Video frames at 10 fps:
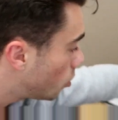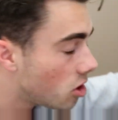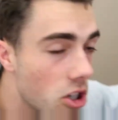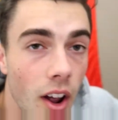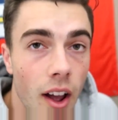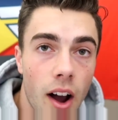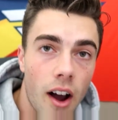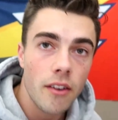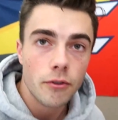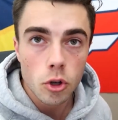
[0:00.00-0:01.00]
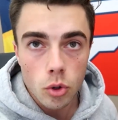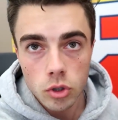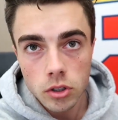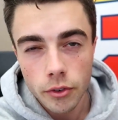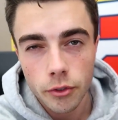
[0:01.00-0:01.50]
which I've
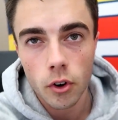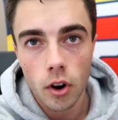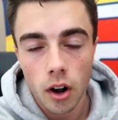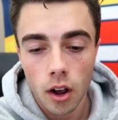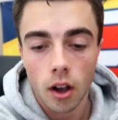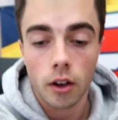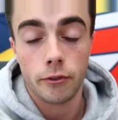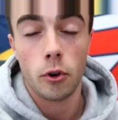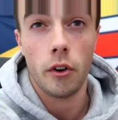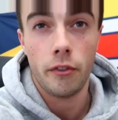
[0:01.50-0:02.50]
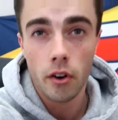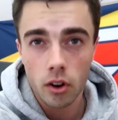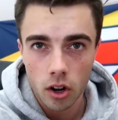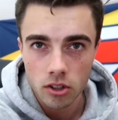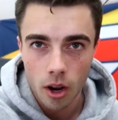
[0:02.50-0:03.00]
used for, uh, for a
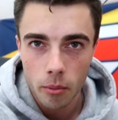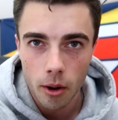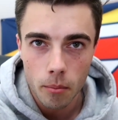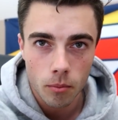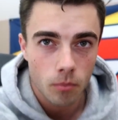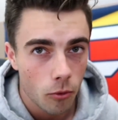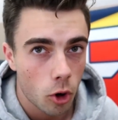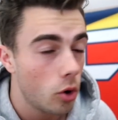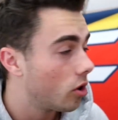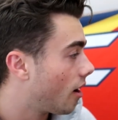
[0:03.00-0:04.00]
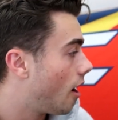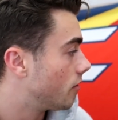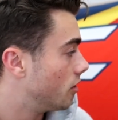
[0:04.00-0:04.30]
very long time, but I'm currently out